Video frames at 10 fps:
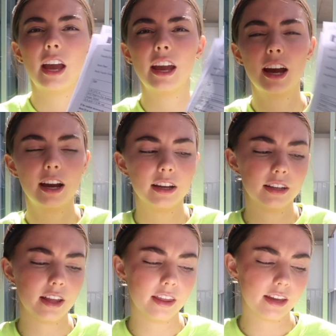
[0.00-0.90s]

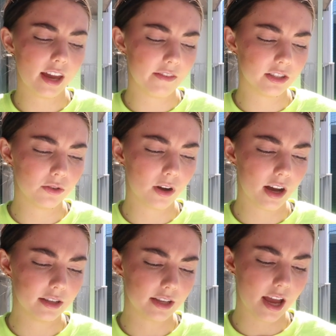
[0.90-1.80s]
And they gave it to
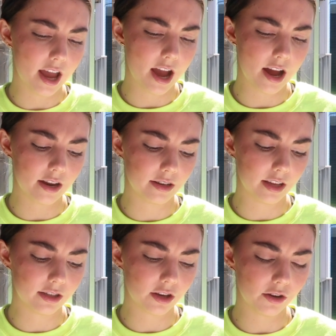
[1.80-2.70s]
us, and
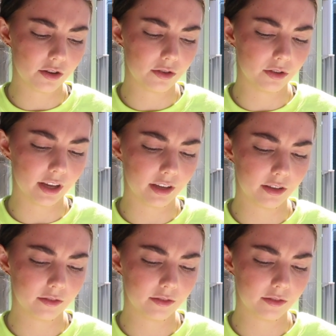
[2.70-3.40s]
they show you like